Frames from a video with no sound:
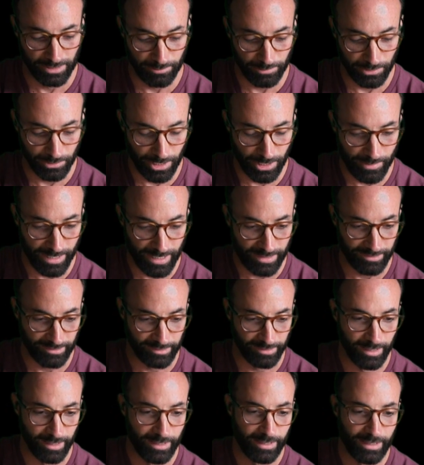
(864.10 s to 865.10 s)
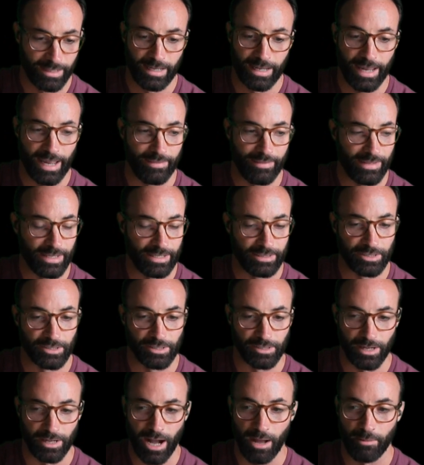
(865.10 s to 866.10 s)
deployments. And then
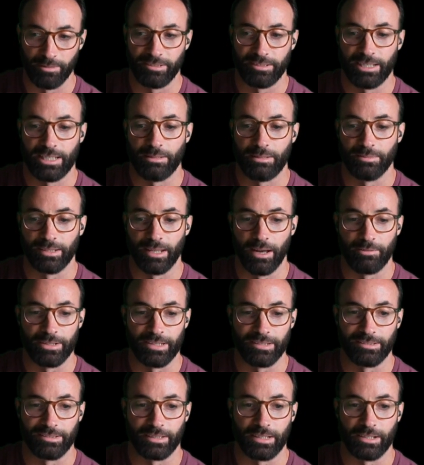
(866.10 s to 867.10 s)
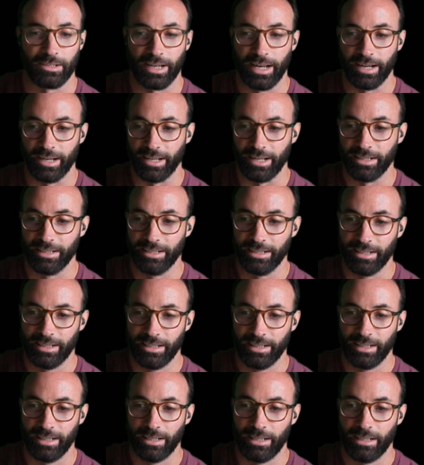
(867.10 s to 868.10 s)
your ops teams obviously are going to
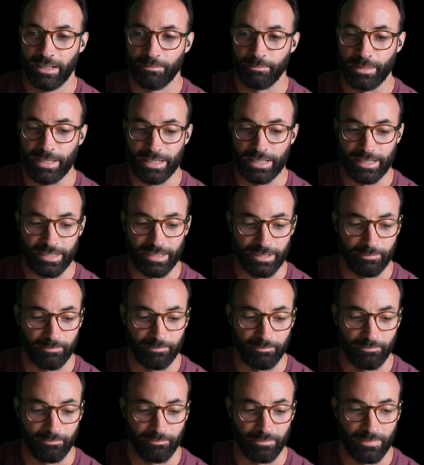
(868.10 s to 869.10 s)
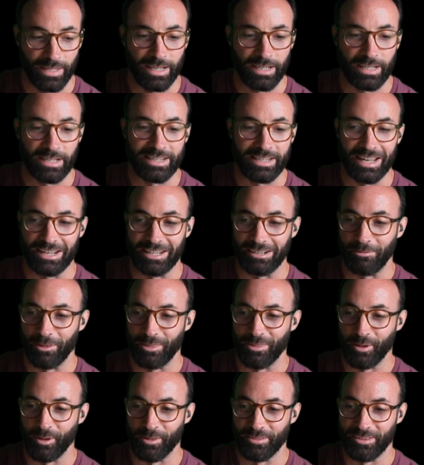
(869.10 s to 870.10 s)
be inundated
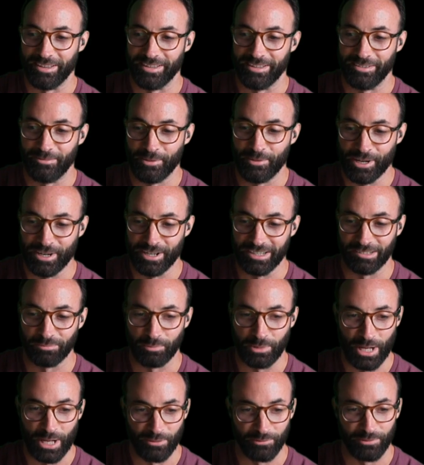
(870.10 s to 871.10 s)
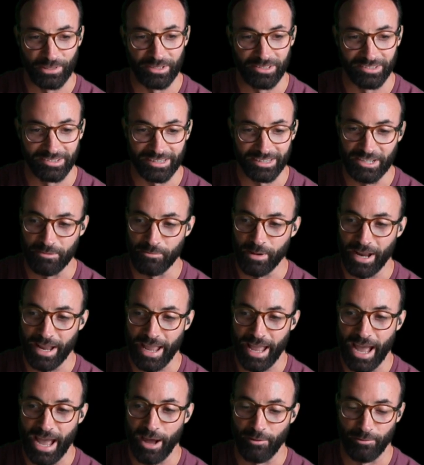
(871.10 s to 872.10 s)
with all the various brownfields that you might
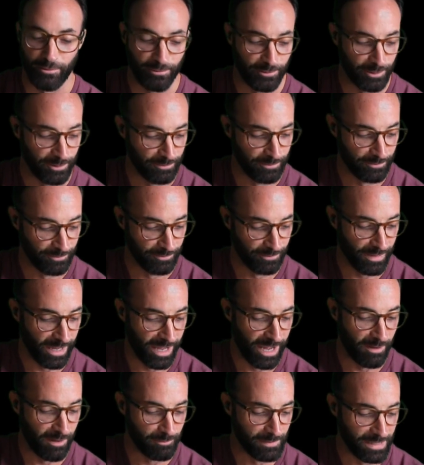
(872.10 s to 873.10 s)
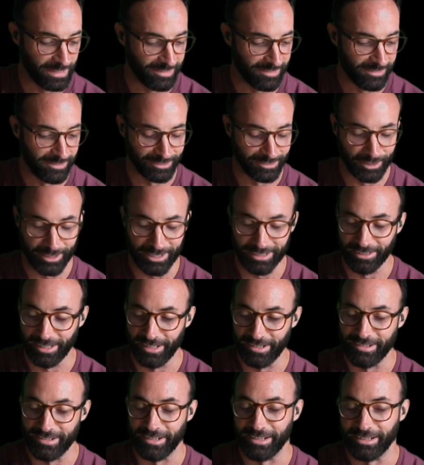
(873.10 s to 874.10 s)
have in
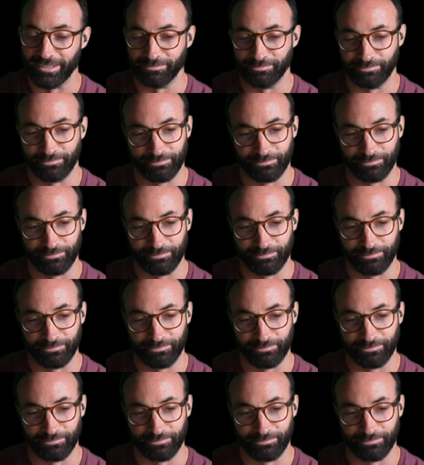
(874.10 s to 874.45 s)
circulation.